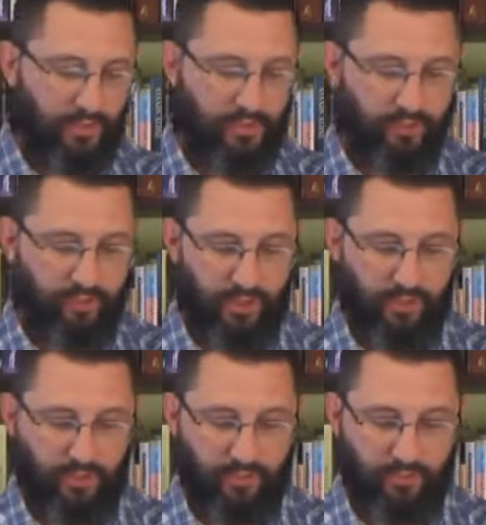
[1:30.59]
Jesus
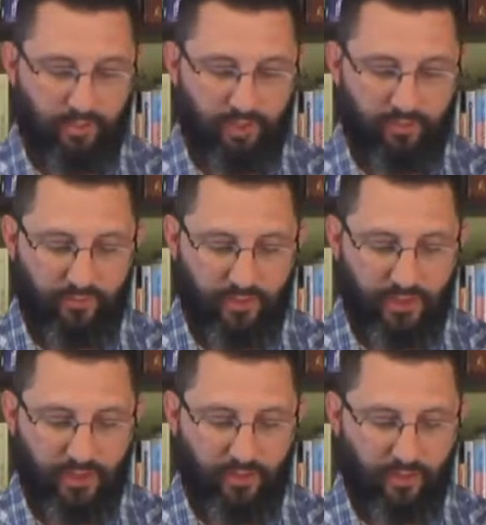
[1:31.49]
saying there, Depart from me,
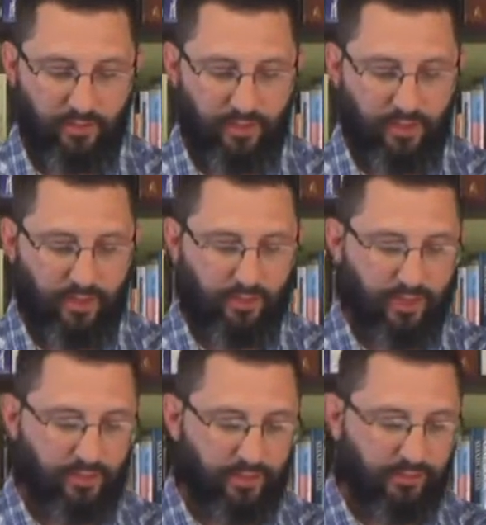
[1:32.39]
ye cursed, and
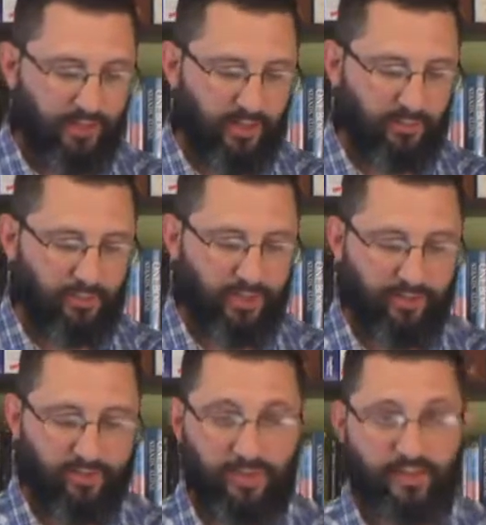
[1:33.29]
everlasting fire
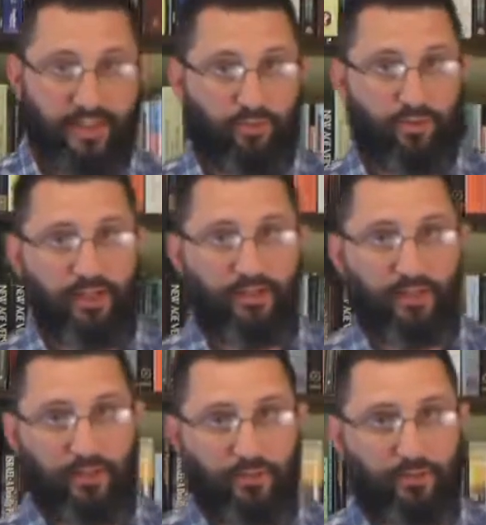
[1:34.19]
prepared for the devil and
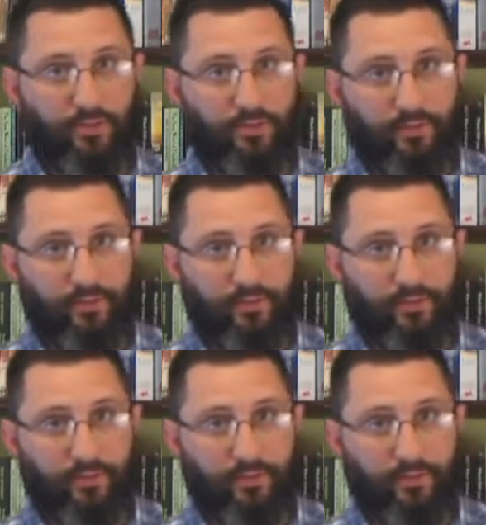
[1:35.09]
his angels.